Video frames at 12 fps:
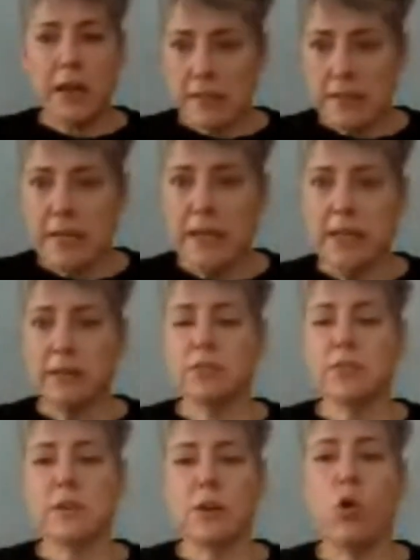indeed
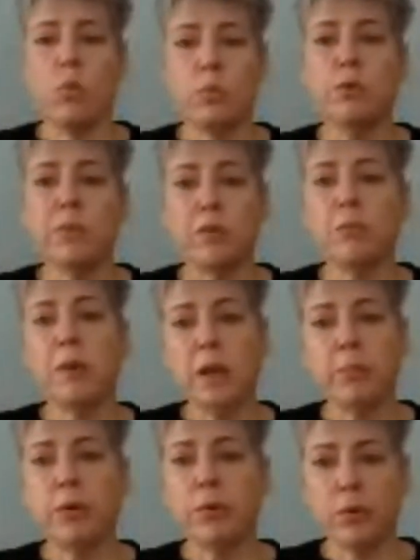there's an, a whole movement of
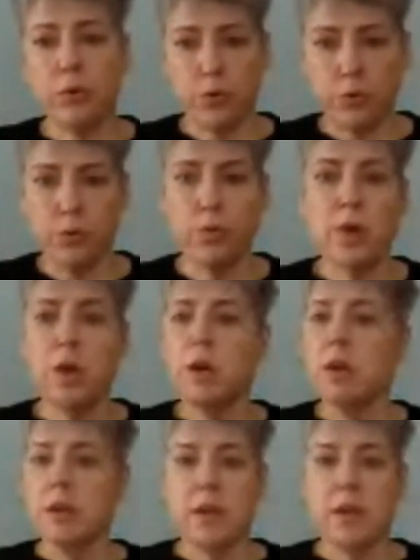people who